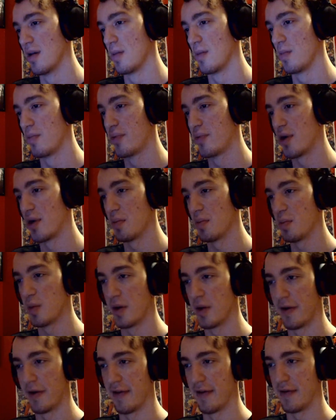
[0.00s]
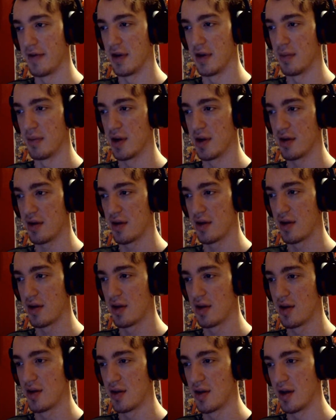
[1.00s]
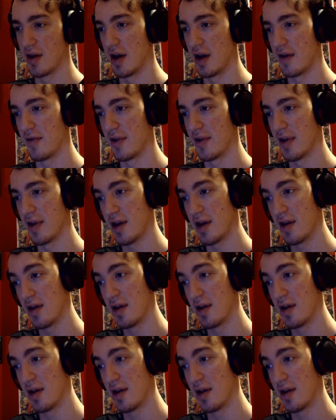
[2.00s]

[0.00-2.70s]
probably 15 minutes after that.